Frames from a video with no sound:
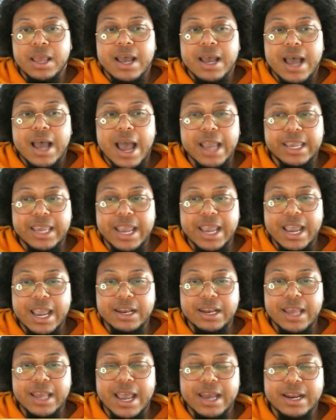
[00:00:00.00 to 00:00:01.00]
I
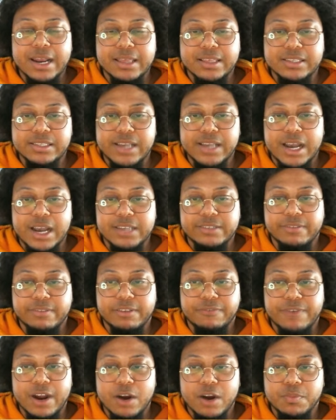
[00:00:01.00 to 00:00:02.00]
can edit the size of the
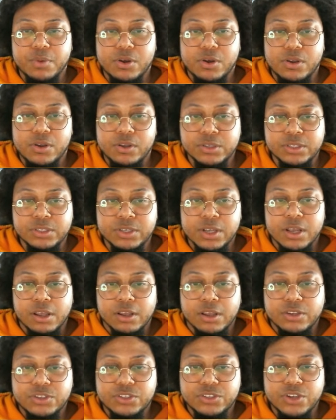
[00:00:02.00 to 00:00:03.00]
fireballs.
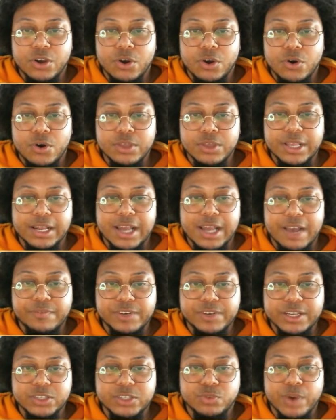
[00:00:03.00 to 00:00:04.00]
So, on the
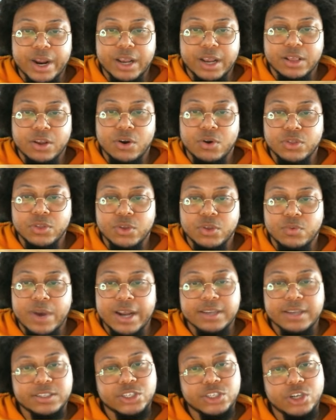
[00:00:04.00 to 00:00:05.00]
left is regular, on the
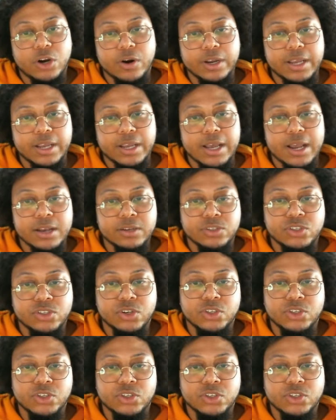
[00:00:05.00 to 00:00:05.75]
right is Sharingan. So,